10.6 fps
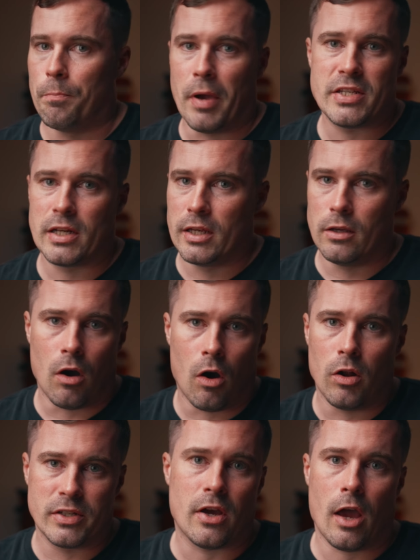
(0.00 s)
basically
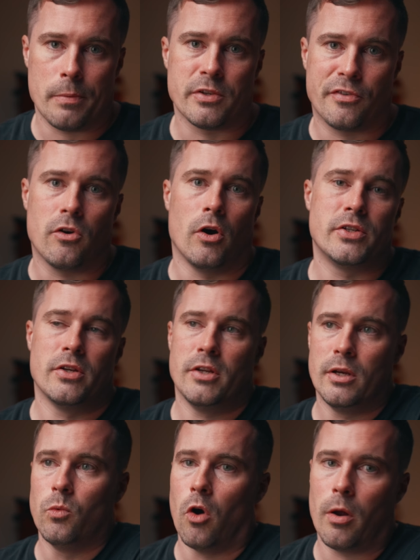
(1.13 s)
all types of content
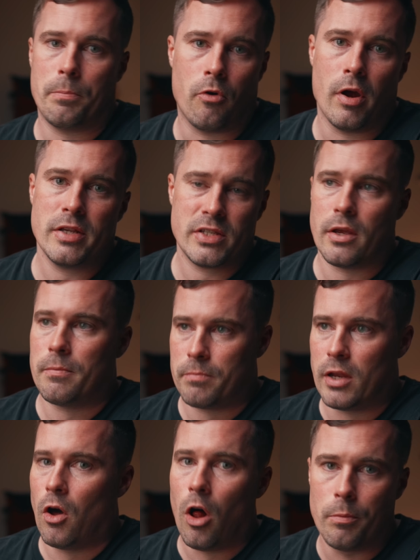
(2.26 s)
in WordPress that
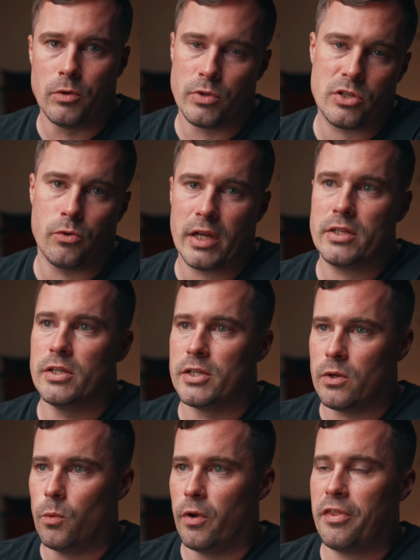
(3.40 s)
can all be
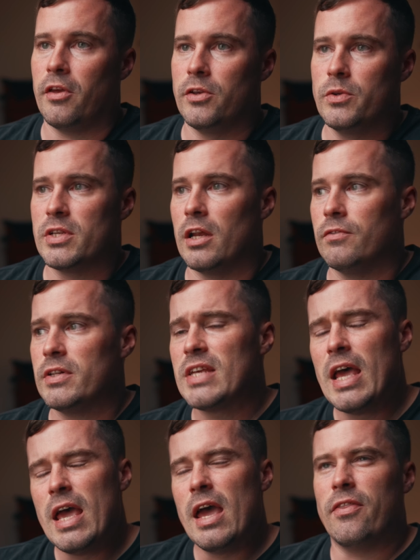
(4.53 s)
restricted with user levels.
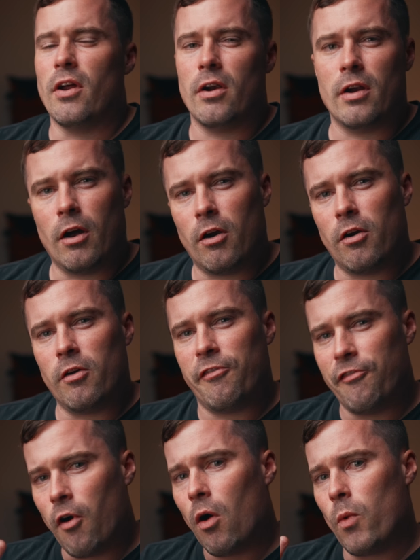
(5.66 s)
And there are
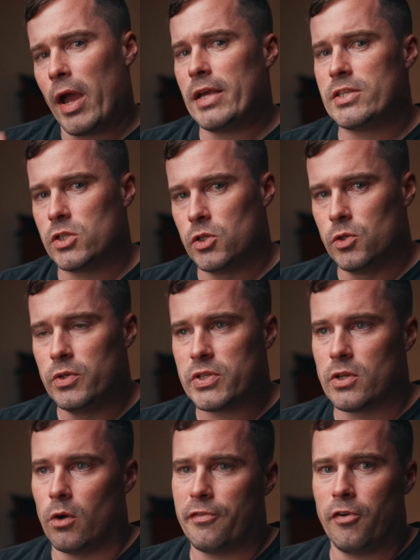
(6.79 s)
4 ways to do
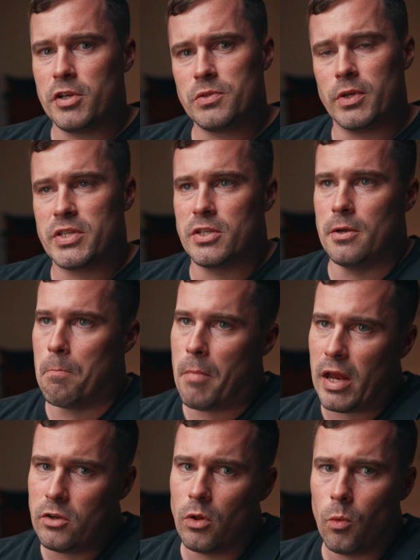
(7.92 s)
so. The first one is the
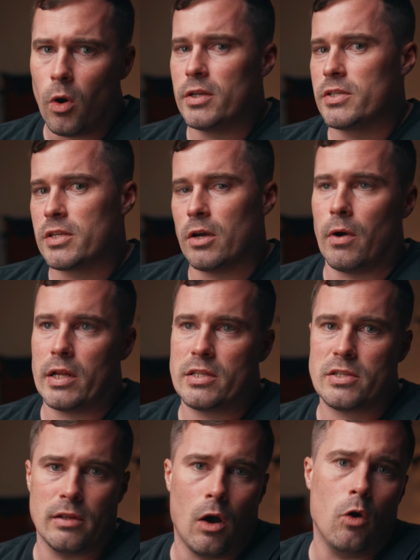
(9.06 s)
manual one. It's quite
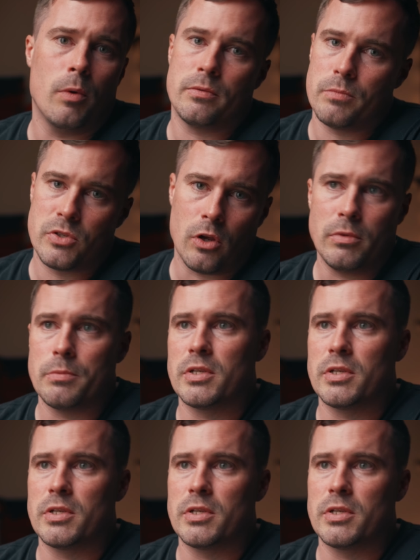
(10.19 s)
slow, but sometimes